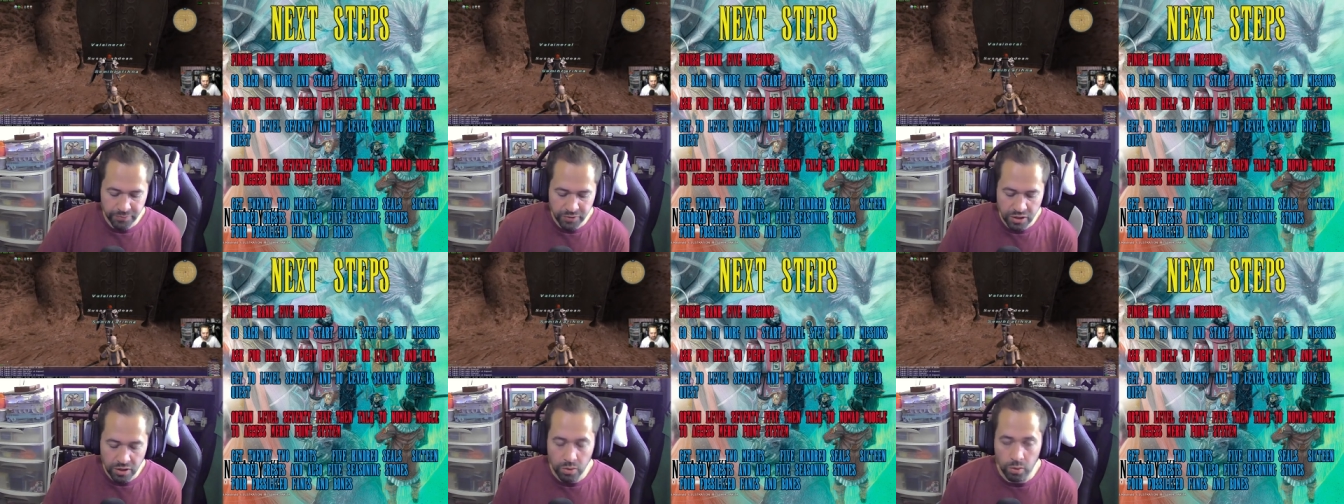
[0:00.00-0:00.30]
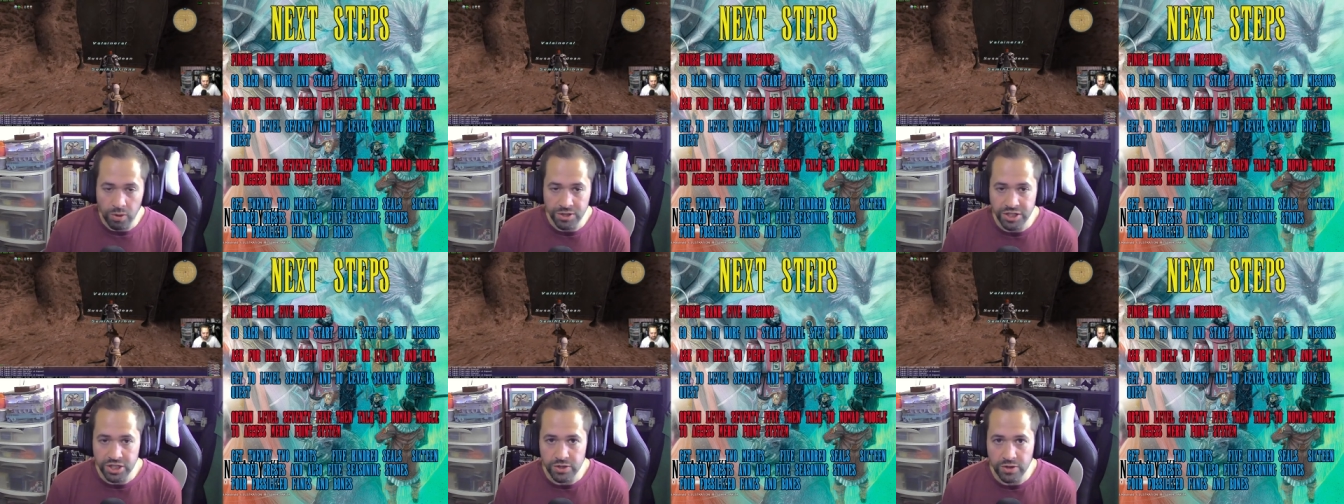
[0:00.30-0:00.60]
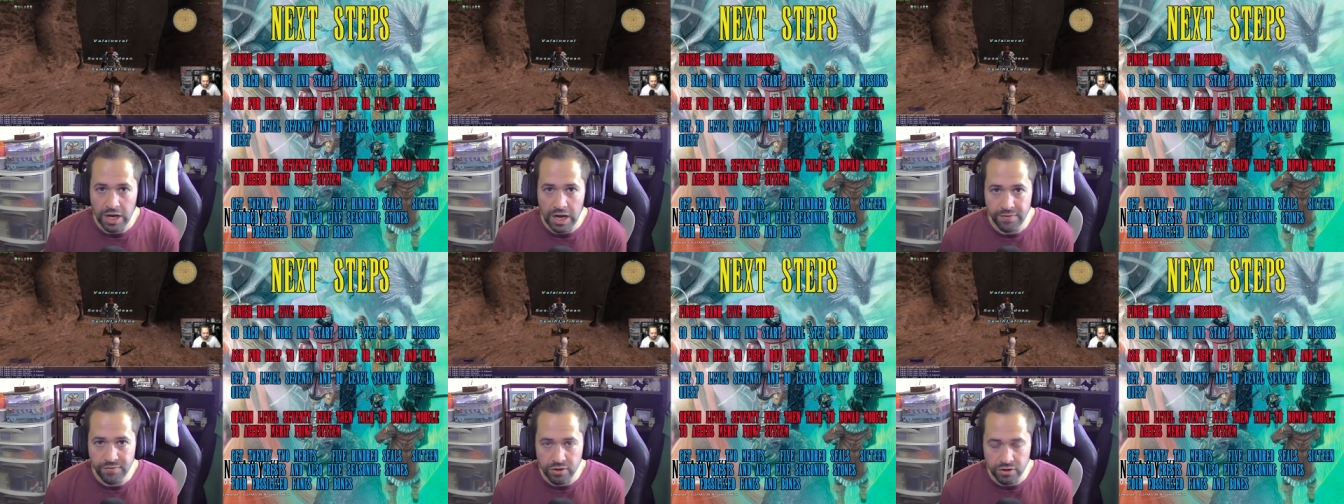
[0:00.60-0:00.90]
Once you
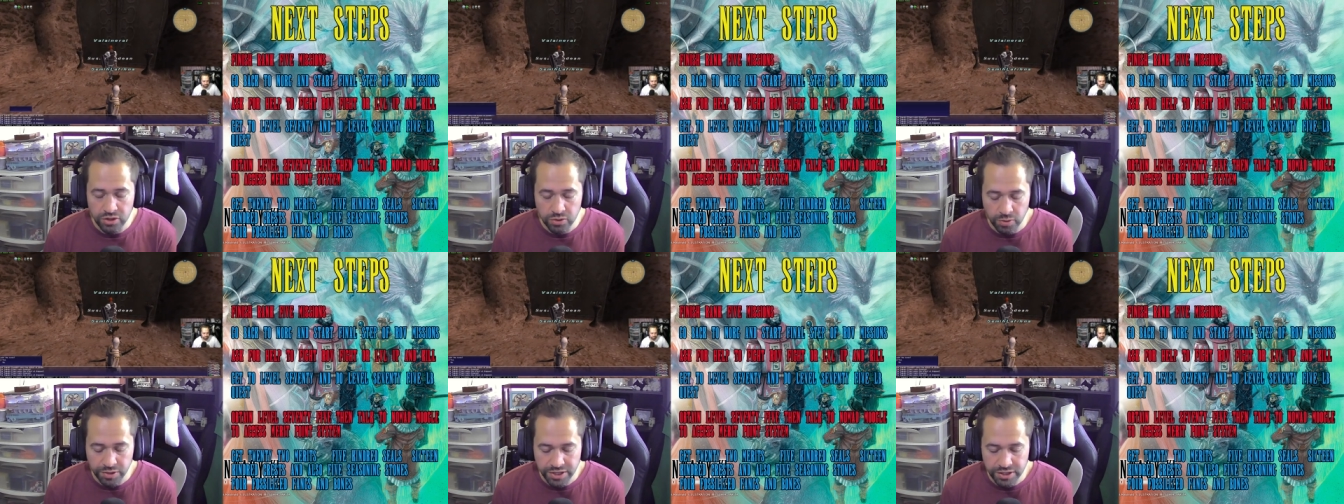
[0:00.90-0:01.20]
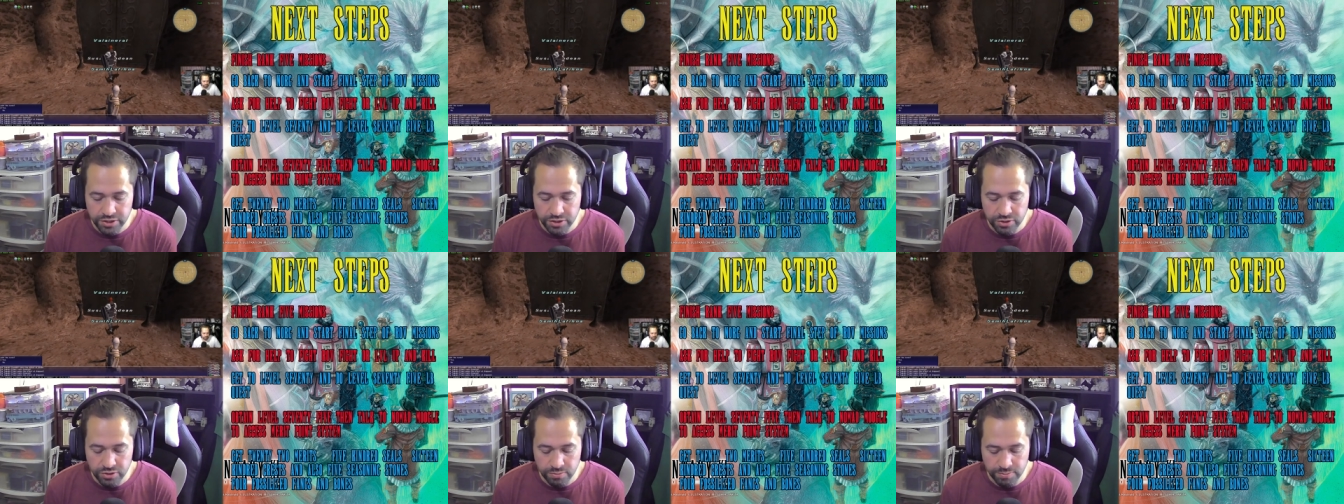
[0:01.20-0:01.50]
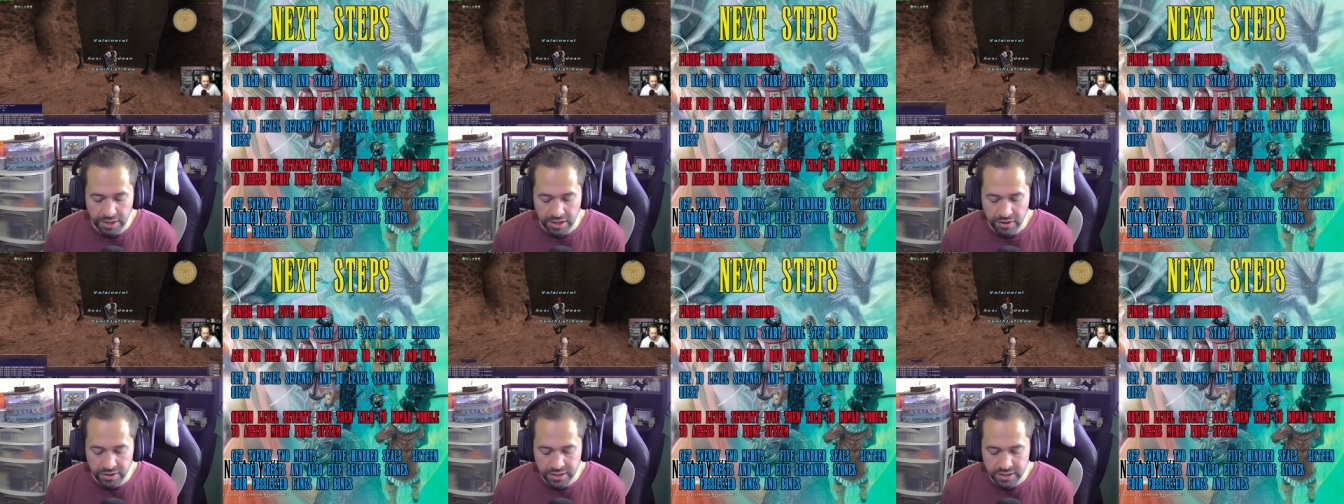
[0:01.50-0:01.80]
have your 22
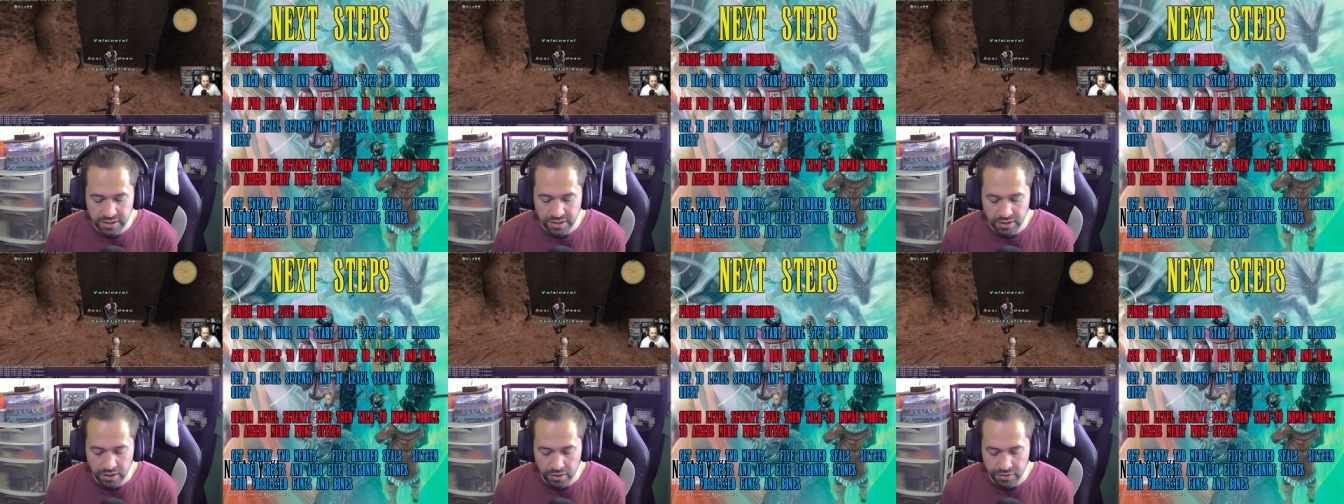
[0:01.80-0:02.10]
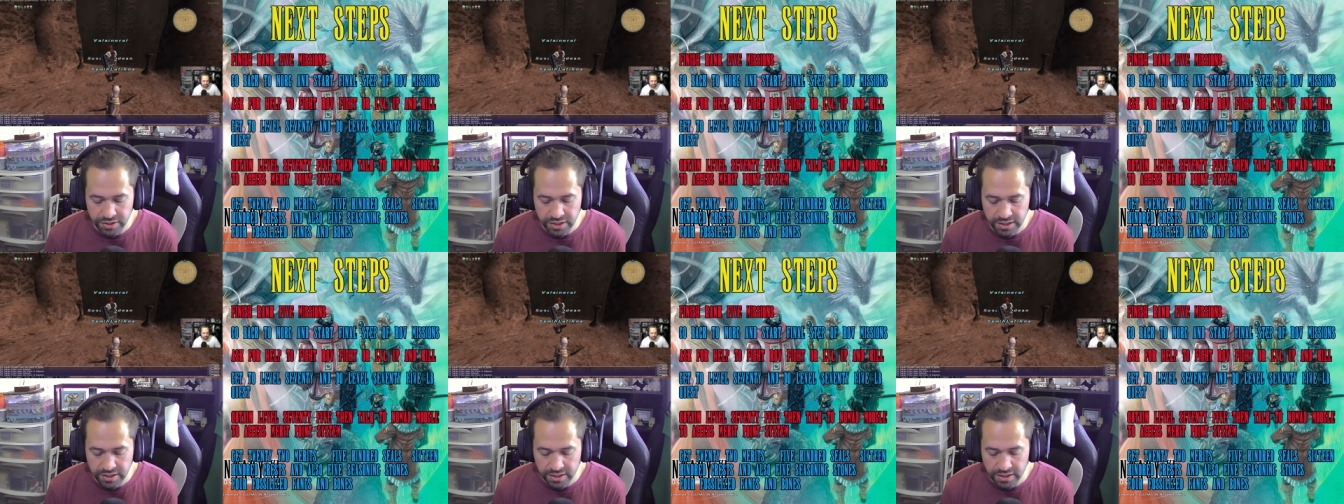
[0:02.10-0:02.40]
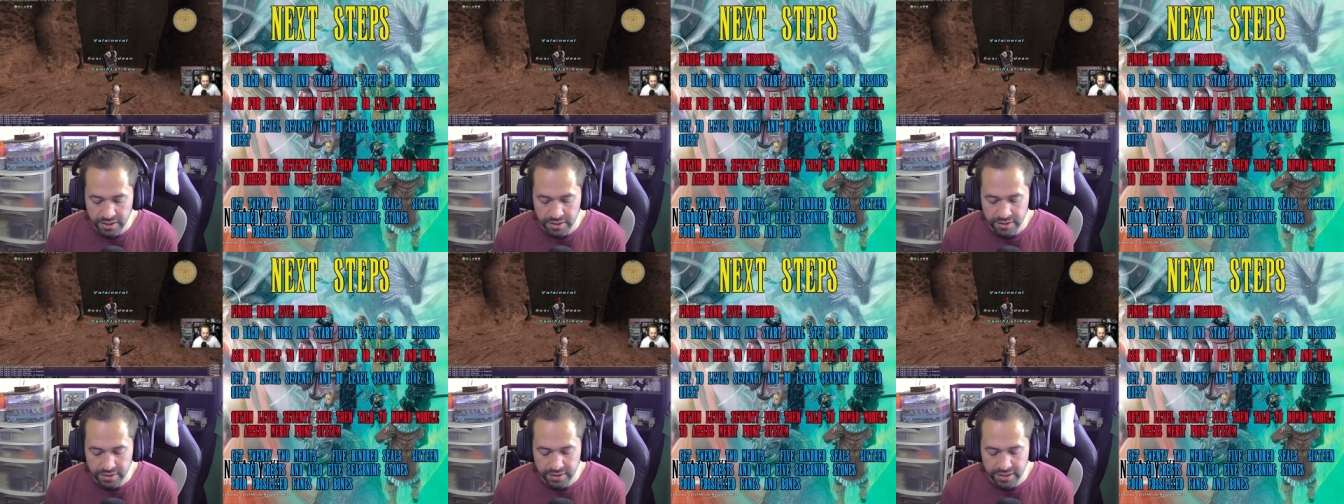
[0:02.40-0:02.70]
merits and all
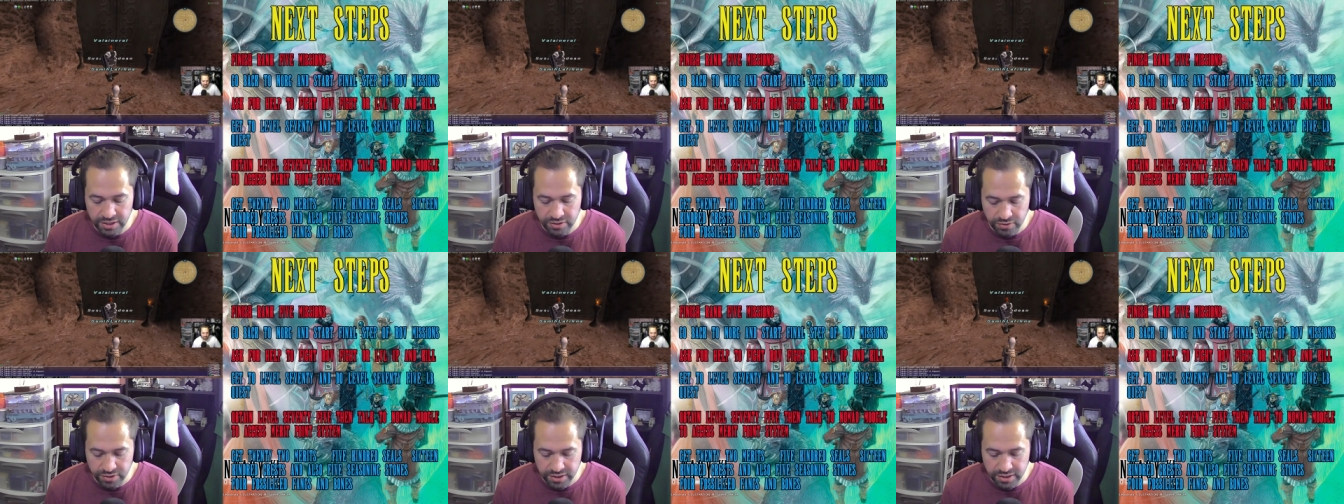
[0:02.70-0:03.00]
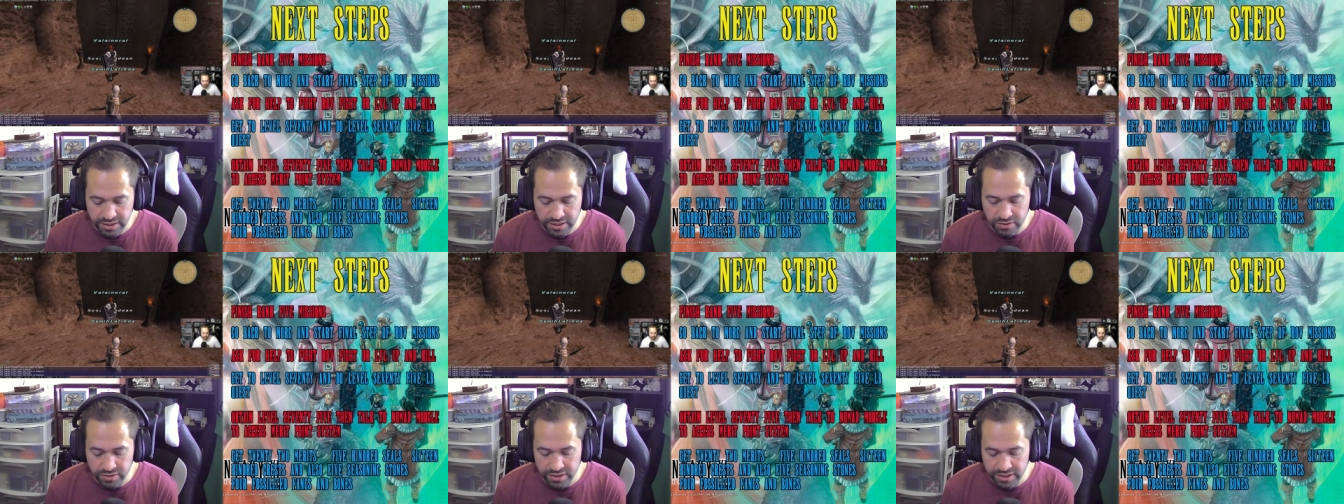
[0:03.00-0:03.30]
the kindred seals and